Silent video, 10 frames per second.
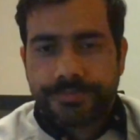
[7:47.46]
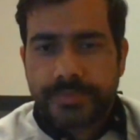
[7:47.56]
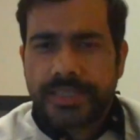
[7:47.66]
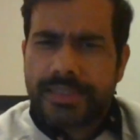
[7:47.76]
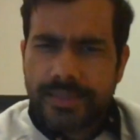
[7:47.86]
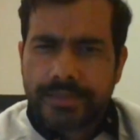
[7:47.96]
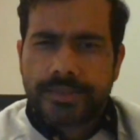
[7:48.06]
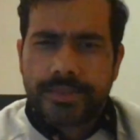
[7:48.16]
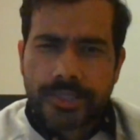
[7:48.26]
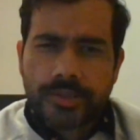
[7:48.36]
In
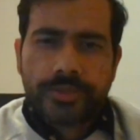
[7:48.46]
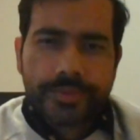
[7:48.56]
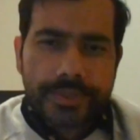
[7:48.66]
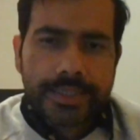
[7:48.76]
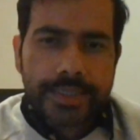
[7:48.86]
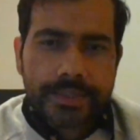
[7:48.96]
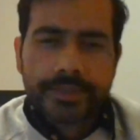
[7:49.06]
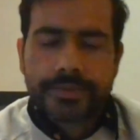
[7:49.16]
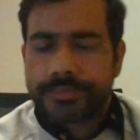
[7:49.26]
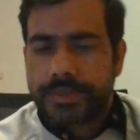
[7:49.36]
London, actually, you can get
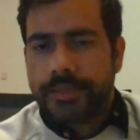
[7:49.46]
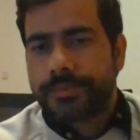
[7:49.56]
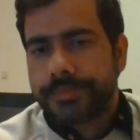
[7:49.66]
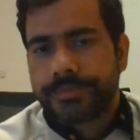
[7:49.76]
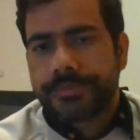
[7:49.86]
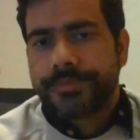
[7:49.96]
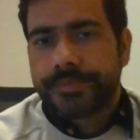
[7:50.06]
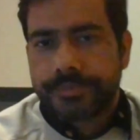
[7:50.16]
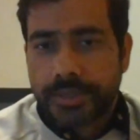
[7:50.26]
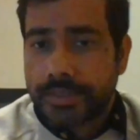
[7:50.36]
help
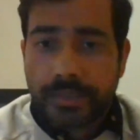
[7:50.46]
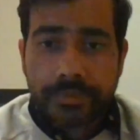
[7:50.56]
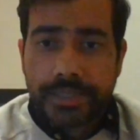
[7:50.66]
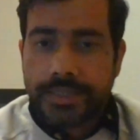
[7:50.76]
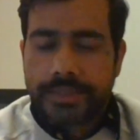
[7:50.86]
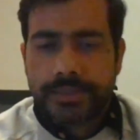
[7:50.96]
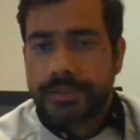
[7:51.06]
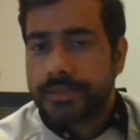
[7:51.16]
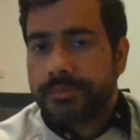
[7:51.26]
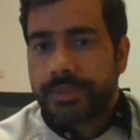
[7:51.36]
because there are many
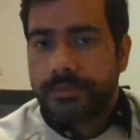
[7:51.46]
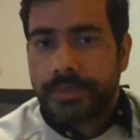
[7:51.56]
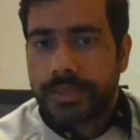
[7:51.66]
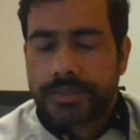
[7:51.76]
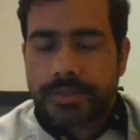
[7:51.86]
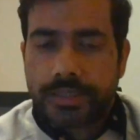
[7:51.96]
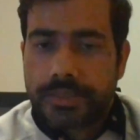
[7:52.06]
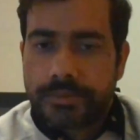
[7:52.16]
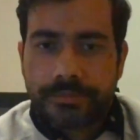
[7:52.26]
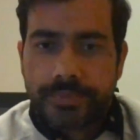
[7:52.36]
Indians, many
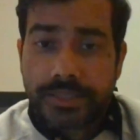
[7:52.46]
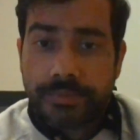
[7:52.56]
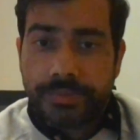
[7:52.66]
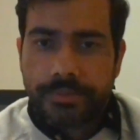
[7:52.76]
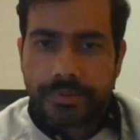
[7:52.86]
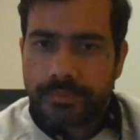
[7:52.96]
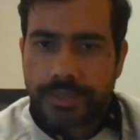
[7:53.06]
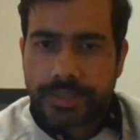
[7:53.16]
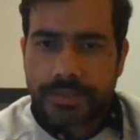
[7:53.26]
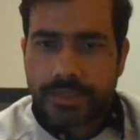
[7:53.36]
Pakistani and Desi people,
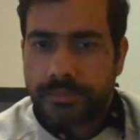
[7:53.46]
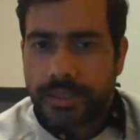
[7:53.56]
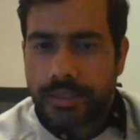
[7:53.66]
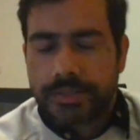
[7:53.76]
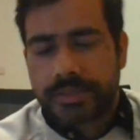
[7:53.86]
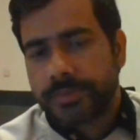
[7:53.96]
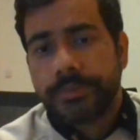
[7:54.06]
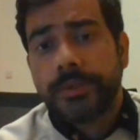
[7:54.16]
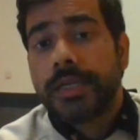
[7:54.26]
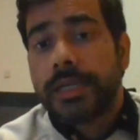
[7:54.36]
Pakistani, Bangladeshi
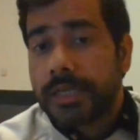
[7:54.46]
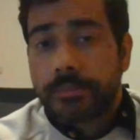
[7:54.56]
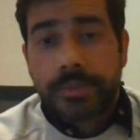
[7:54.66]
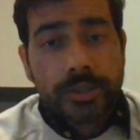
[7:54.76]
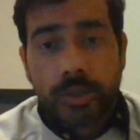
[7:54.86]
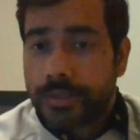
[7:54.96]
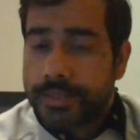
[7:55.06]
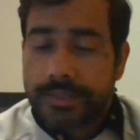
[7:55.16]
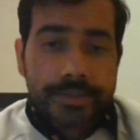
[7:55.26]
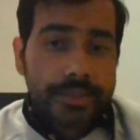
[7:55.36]
people, but not
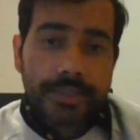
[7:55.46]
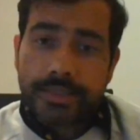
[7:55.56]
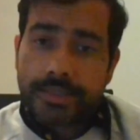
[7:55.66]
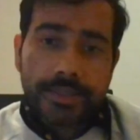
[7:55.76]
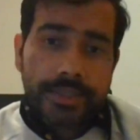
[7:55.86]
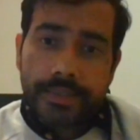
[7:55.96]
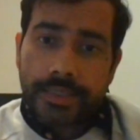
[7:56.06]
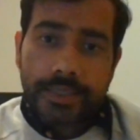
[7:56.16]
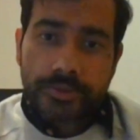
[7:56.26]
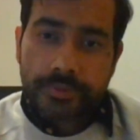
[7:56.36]
in
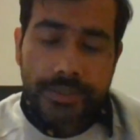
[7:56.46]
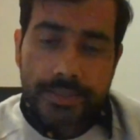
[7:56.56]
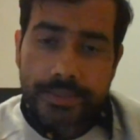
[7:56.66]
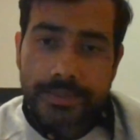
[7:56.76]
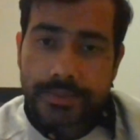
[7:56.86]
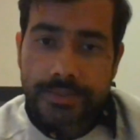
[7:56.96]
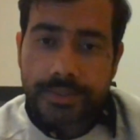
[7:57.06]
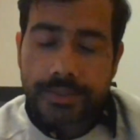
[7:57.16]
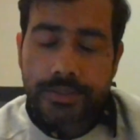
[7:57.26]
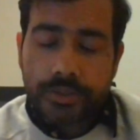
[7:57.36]
elsewhere
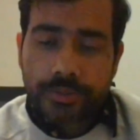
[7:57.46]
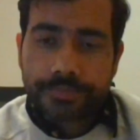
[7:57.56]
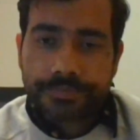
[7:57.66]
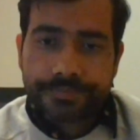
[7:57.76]
in Europe.